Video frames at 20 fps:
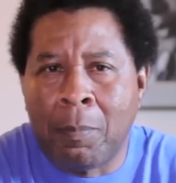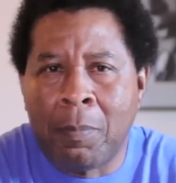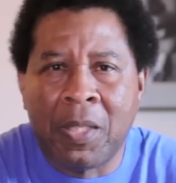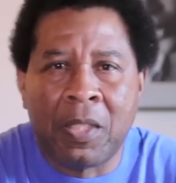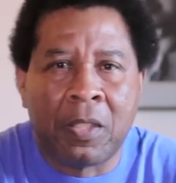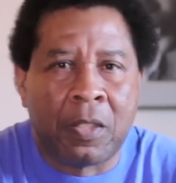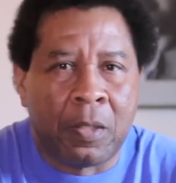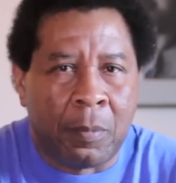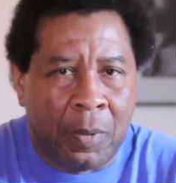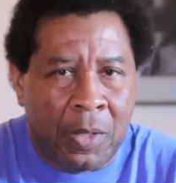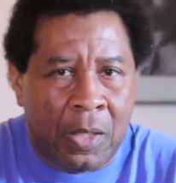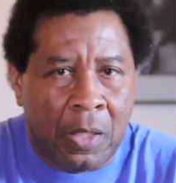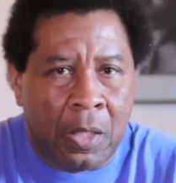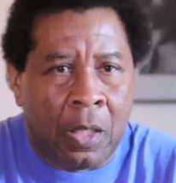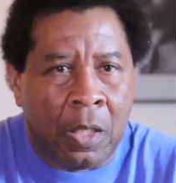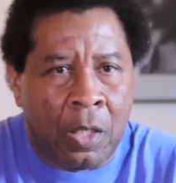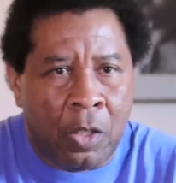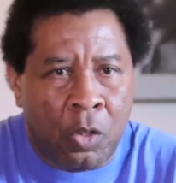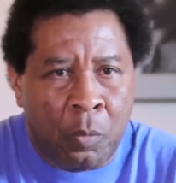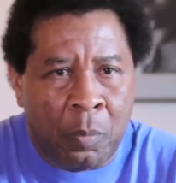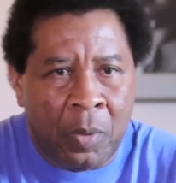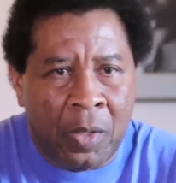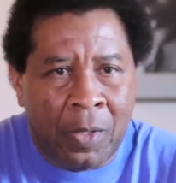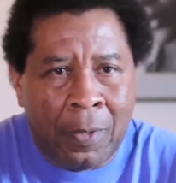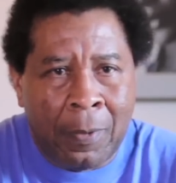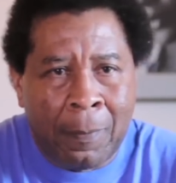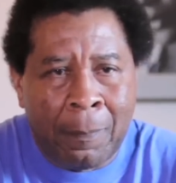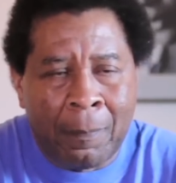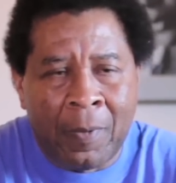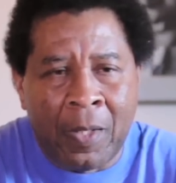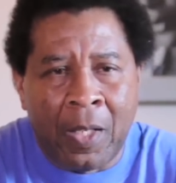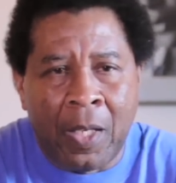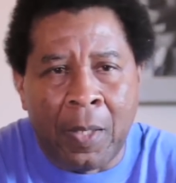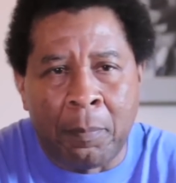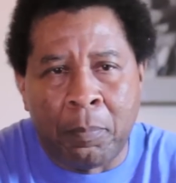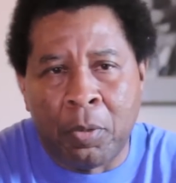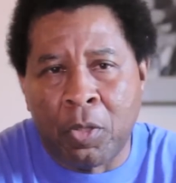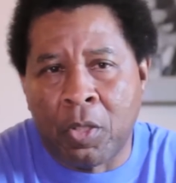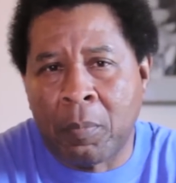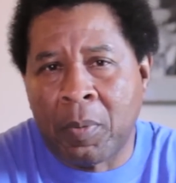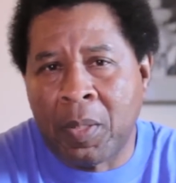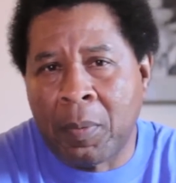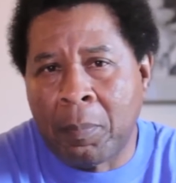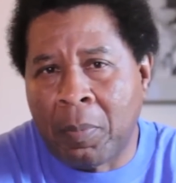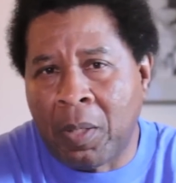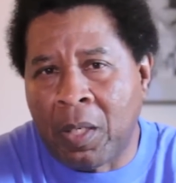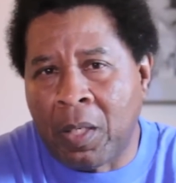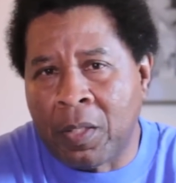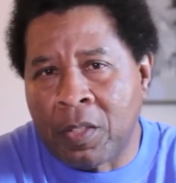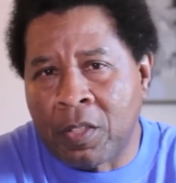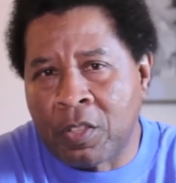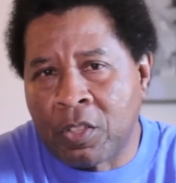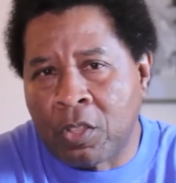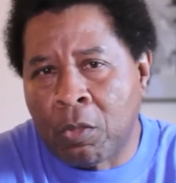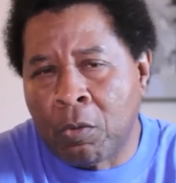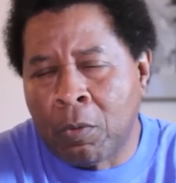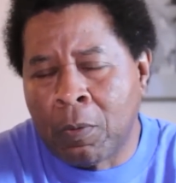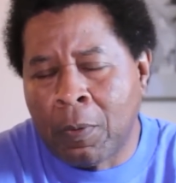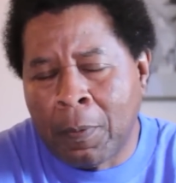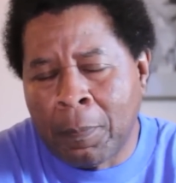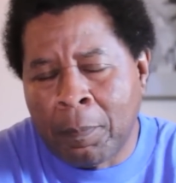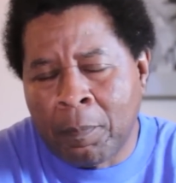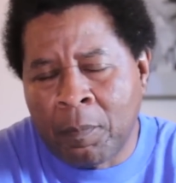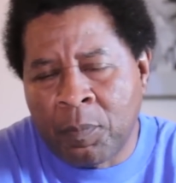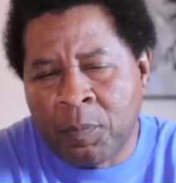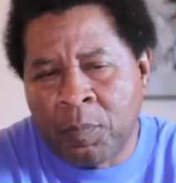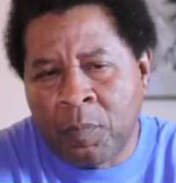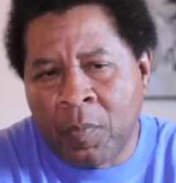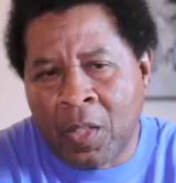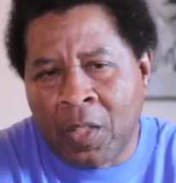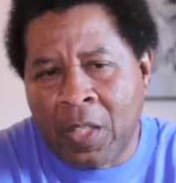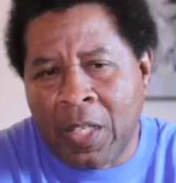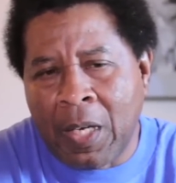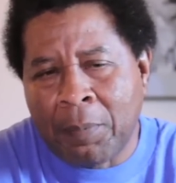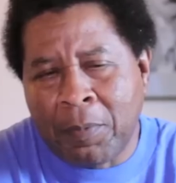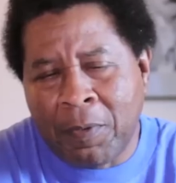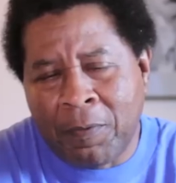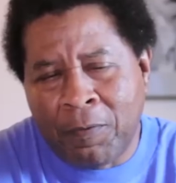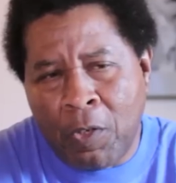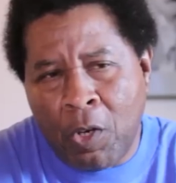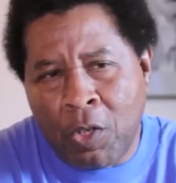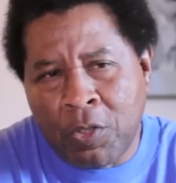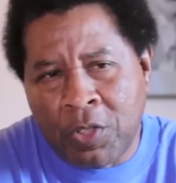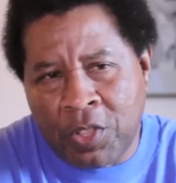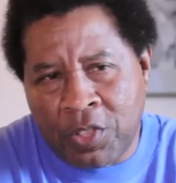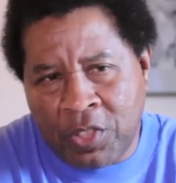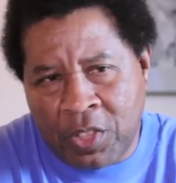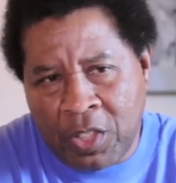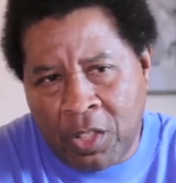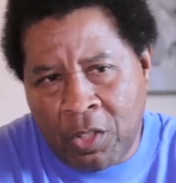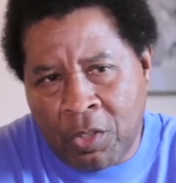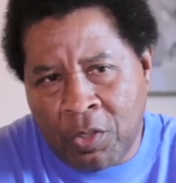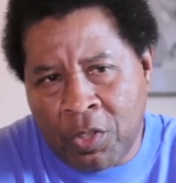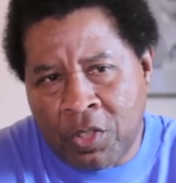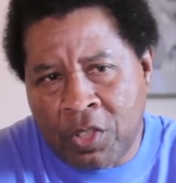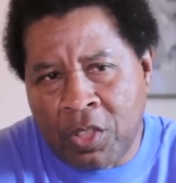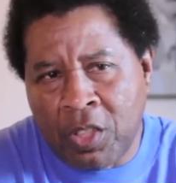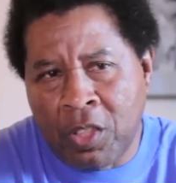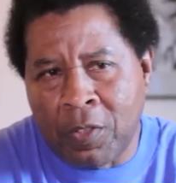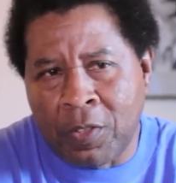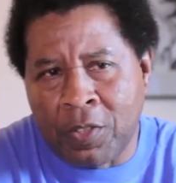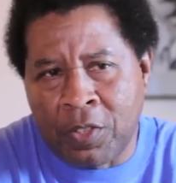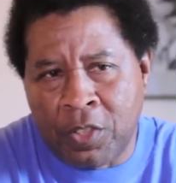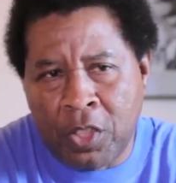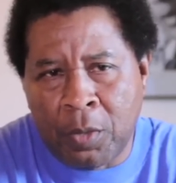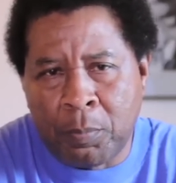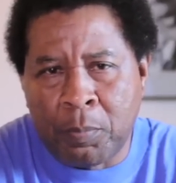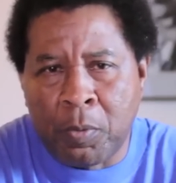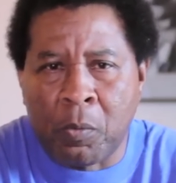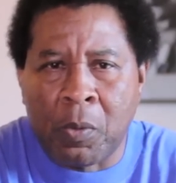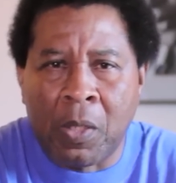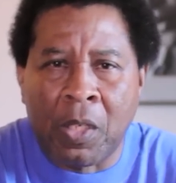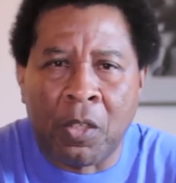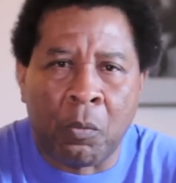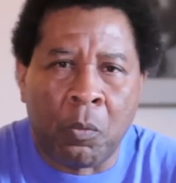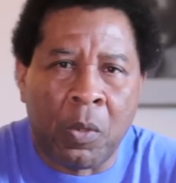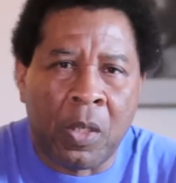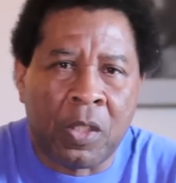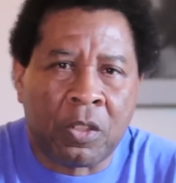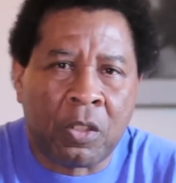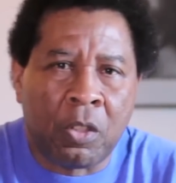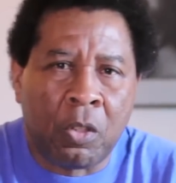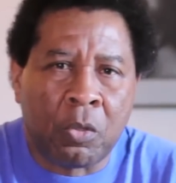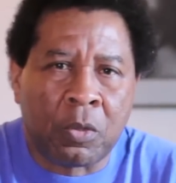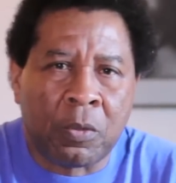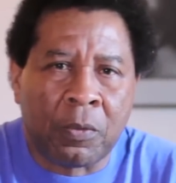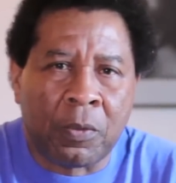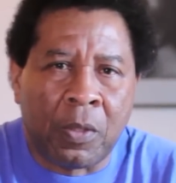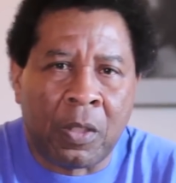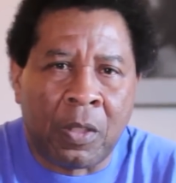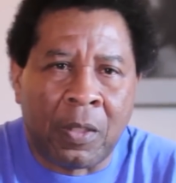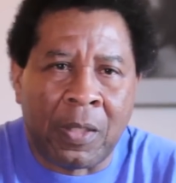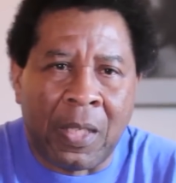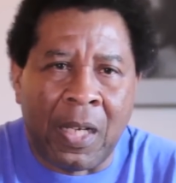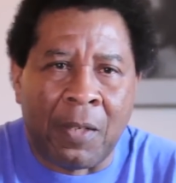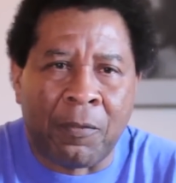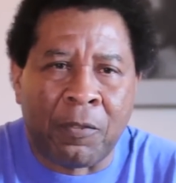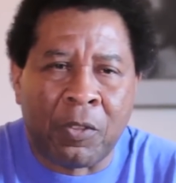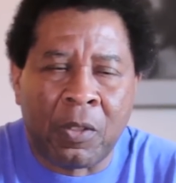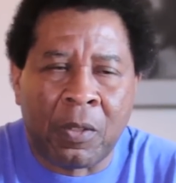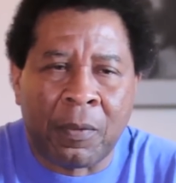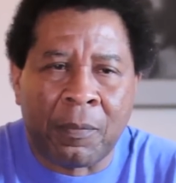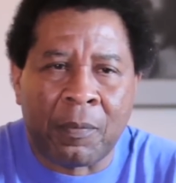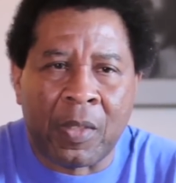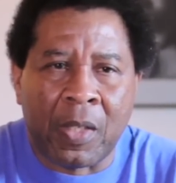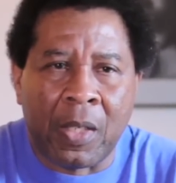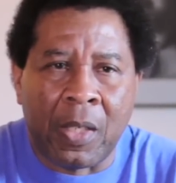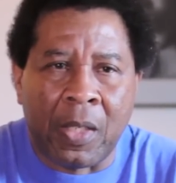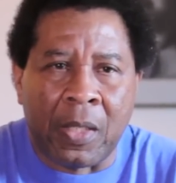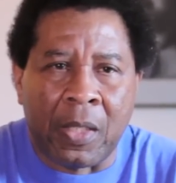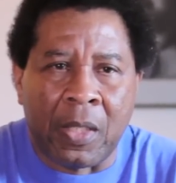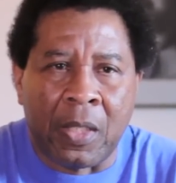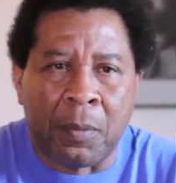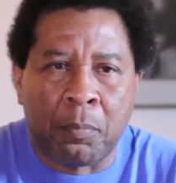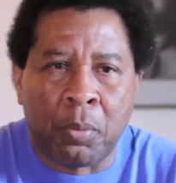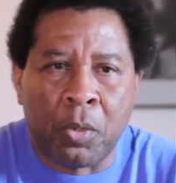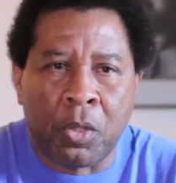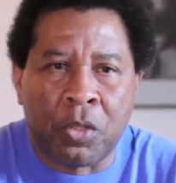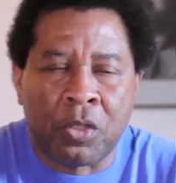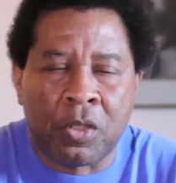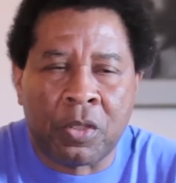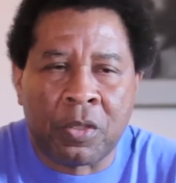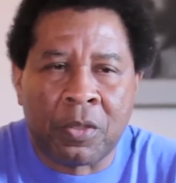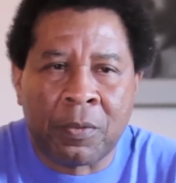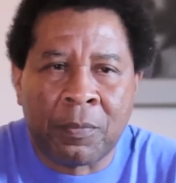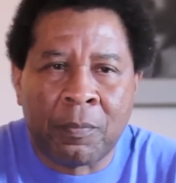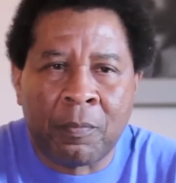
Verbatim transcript: beat the Dahomey, and put them in bondage. So Captain Foster sailed this ship around the west coast of uh, Africa, and he purchased.